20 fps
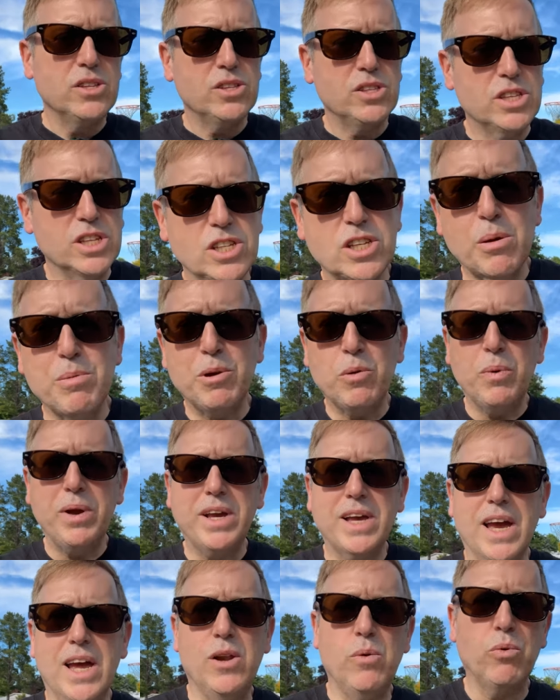This coming
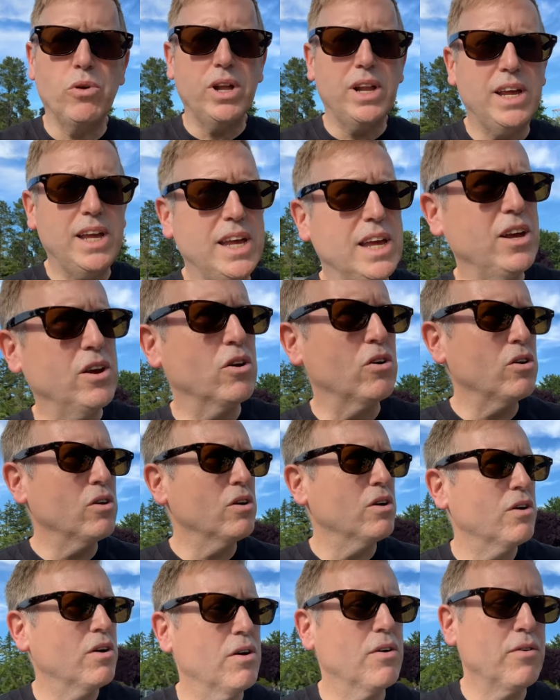weekend, we're going to
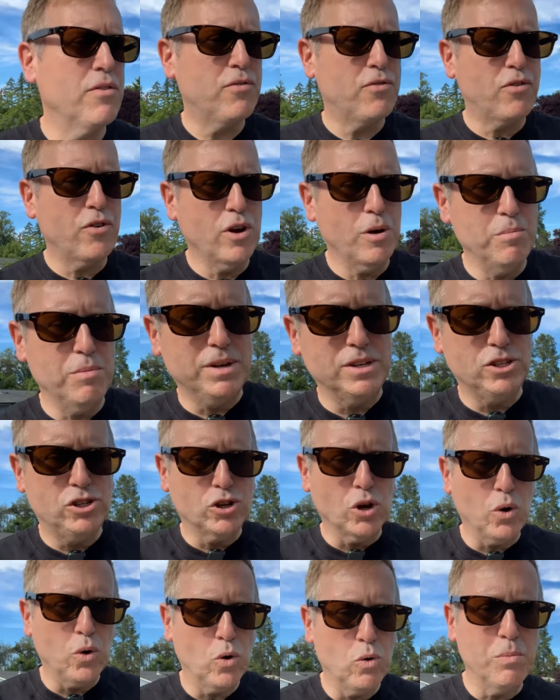hear from
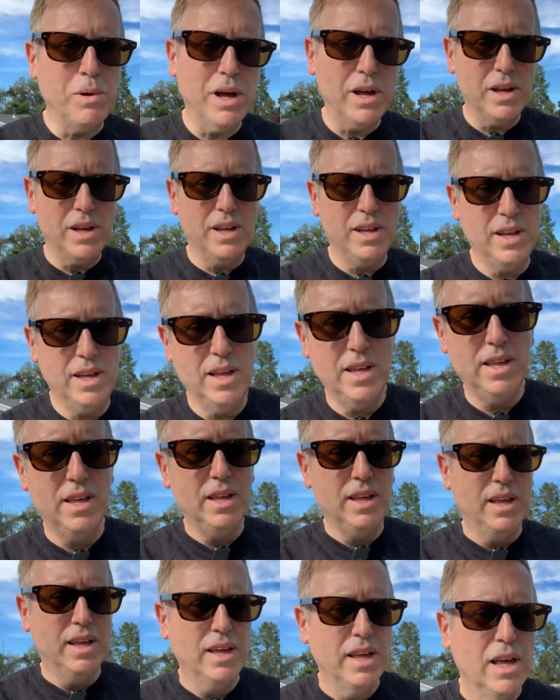Job.
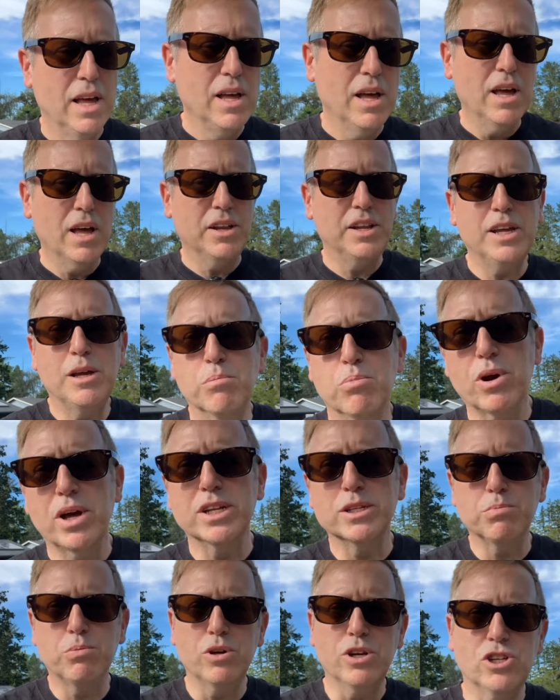Deacon Brett
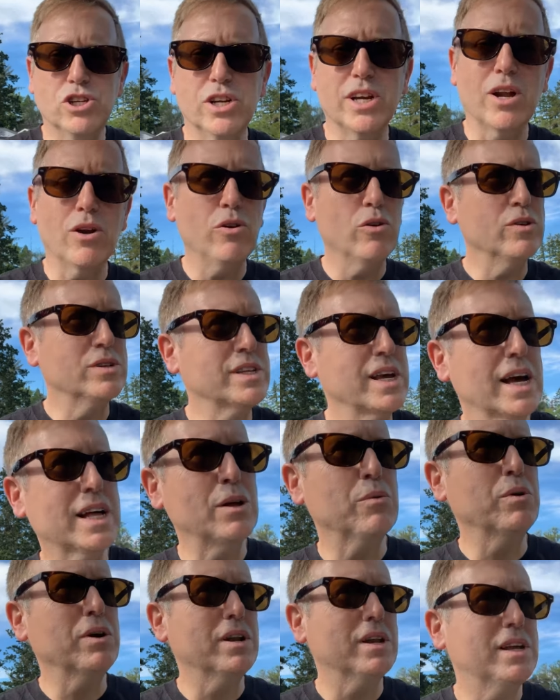is preaching. I don't know exactly
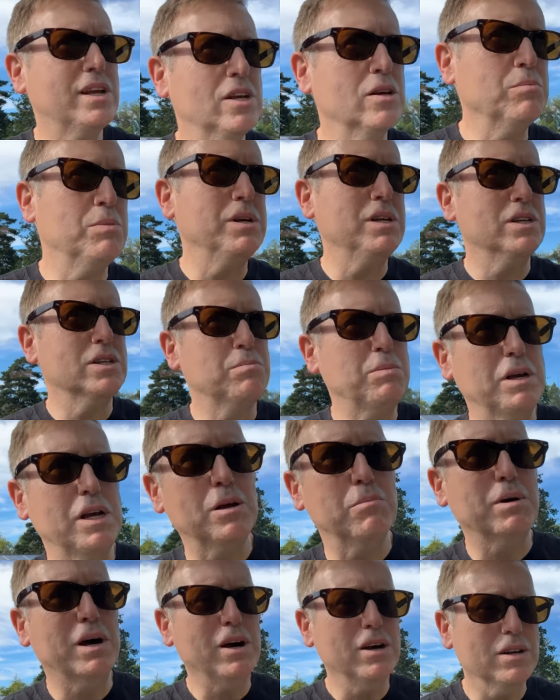what he'll be speaking
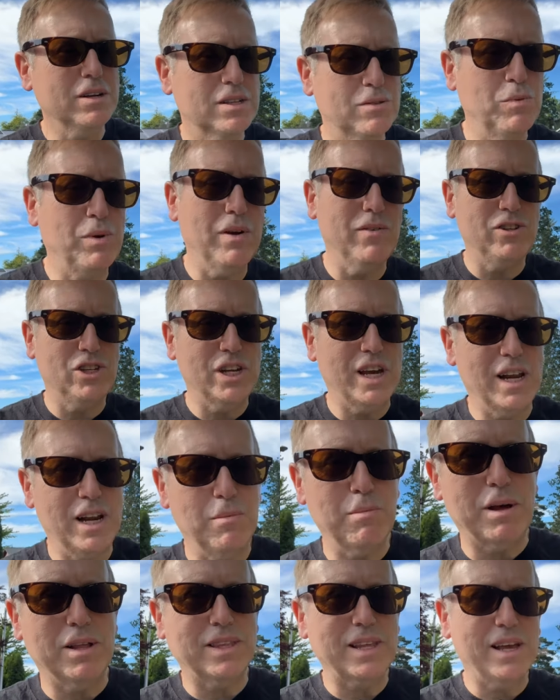about because we haven't chatted
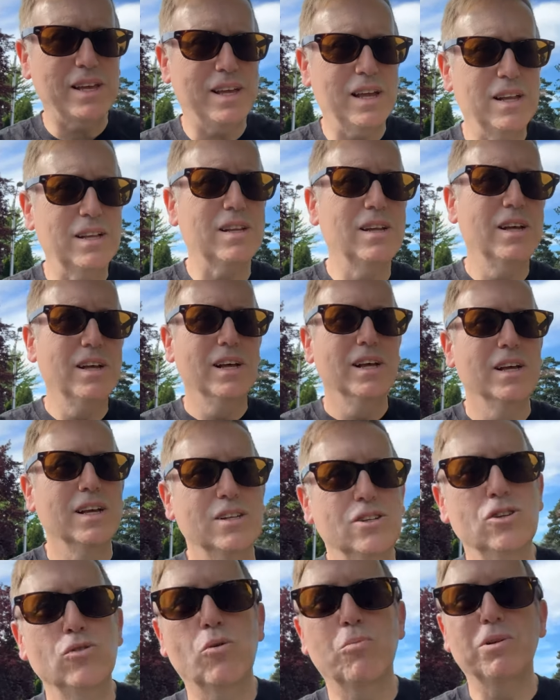about that yet.
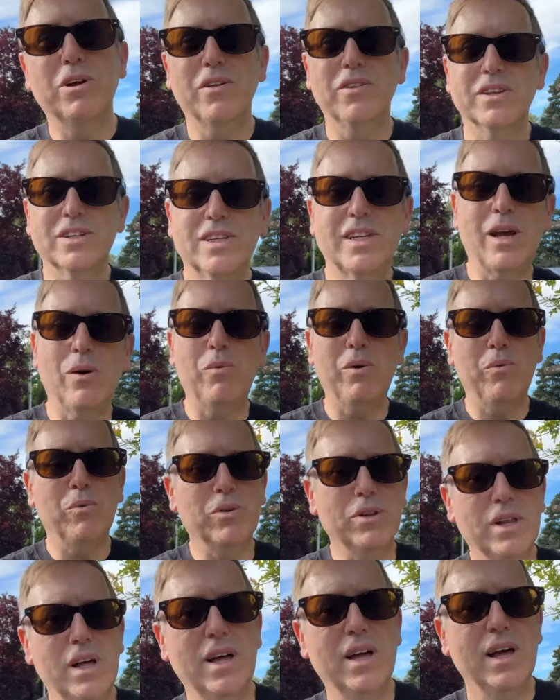Normally on this day, we
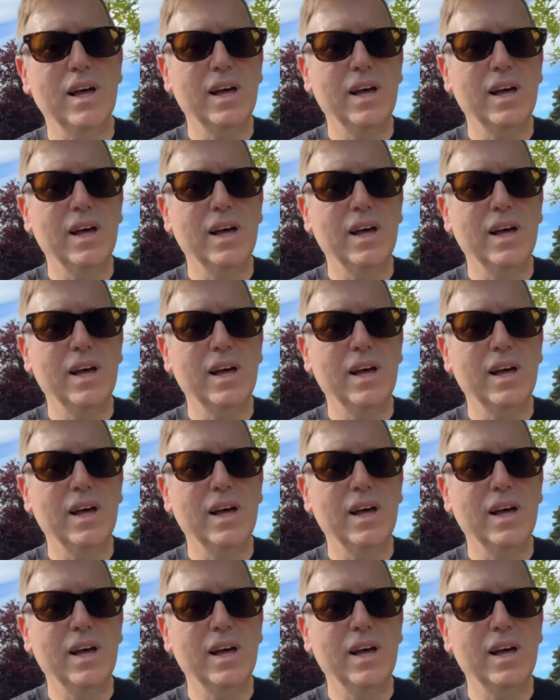will have